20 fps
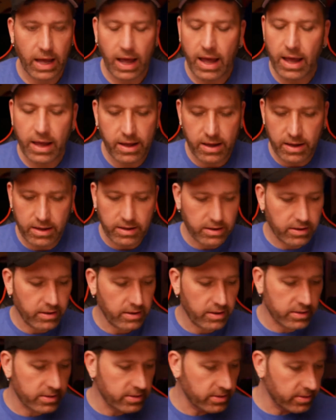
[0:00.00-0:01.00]

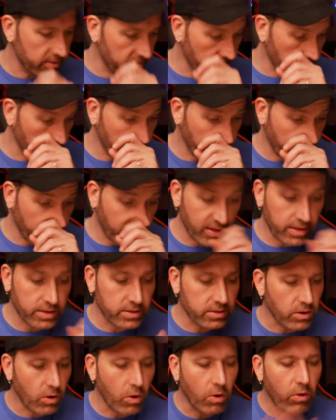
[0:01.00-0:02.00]
It's
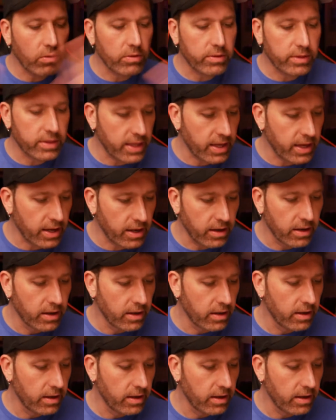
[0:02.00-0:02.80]
this whole thing.